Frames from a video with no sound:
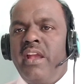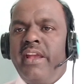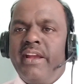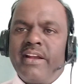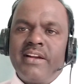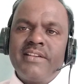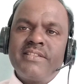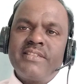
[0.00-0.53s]
a
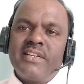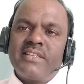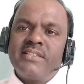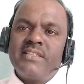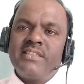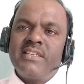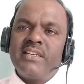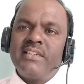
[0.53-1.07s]

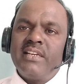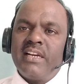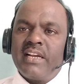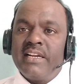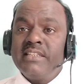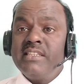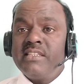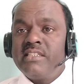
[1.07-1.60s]
construction sector
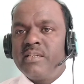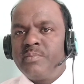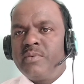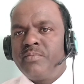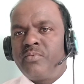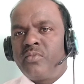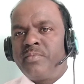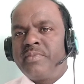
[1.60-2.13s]
as a safety
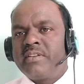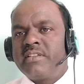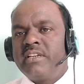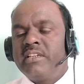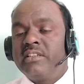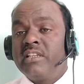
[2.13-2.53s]
professional,